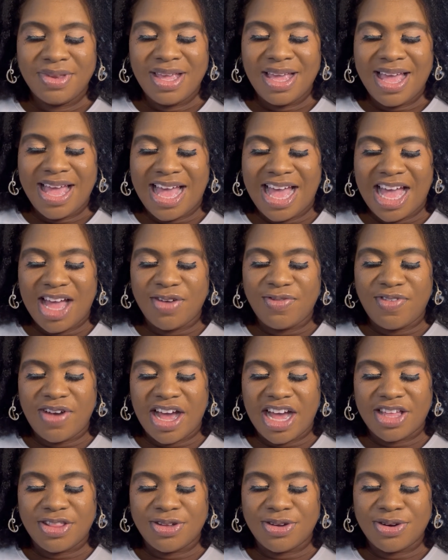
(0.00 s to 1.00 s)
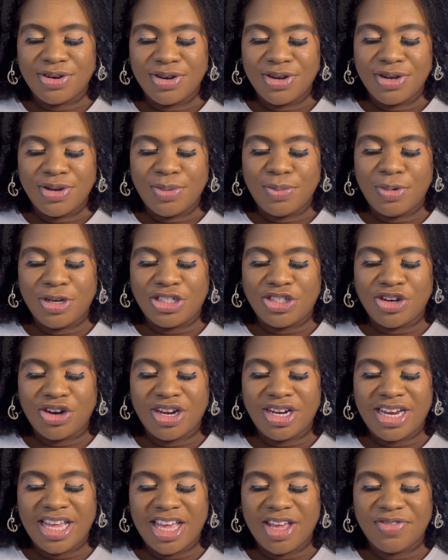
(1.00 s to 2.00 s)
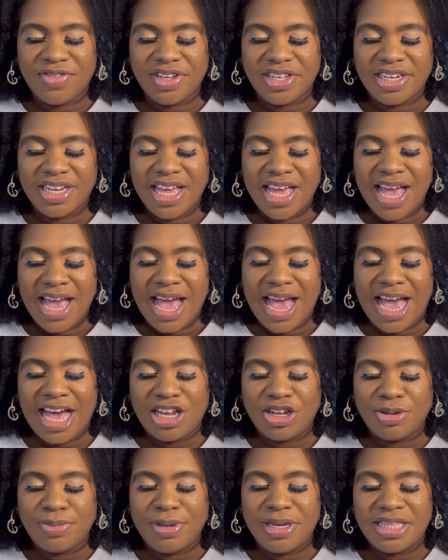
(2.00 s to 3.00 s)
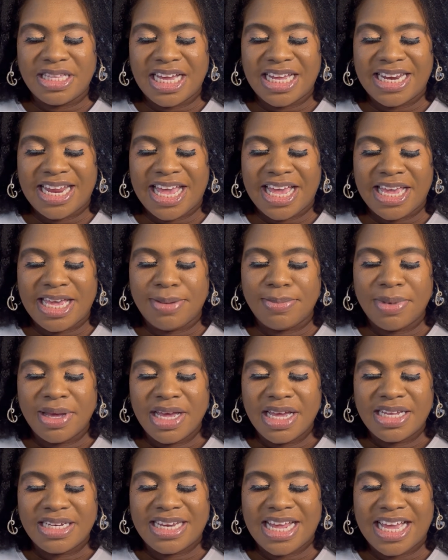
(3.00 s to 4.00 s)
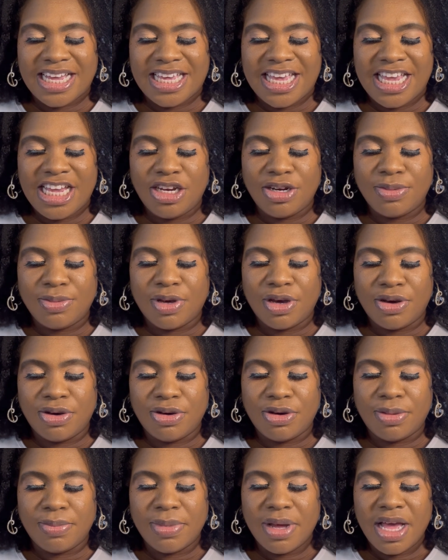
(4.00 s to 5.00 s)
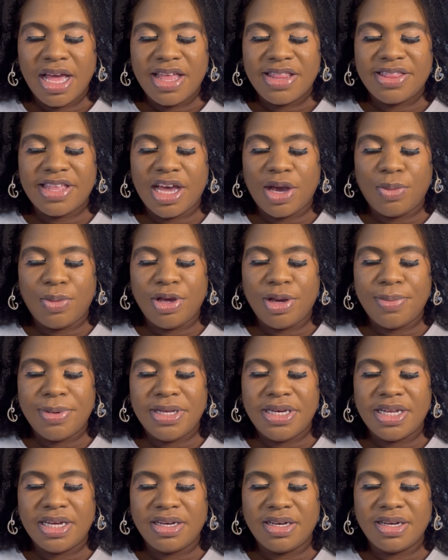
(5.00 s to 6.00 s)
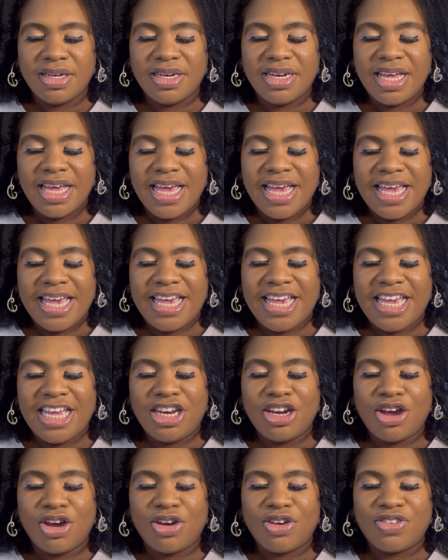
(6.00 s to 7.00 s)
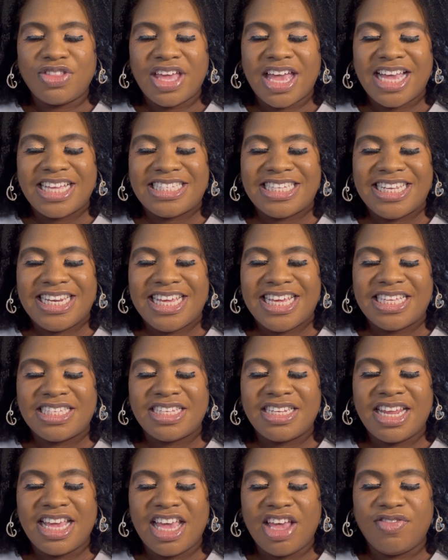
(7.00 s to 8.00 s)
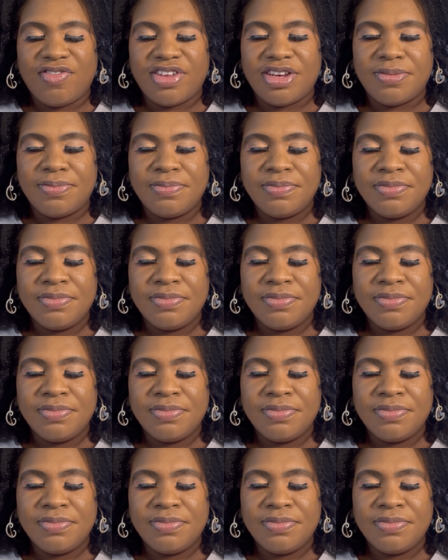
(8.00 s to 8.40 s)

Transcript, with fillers: Our Father, which art in heaven, hallowed be thy name. Thy kingdom come, thy will be done, in earth as it is in heaven.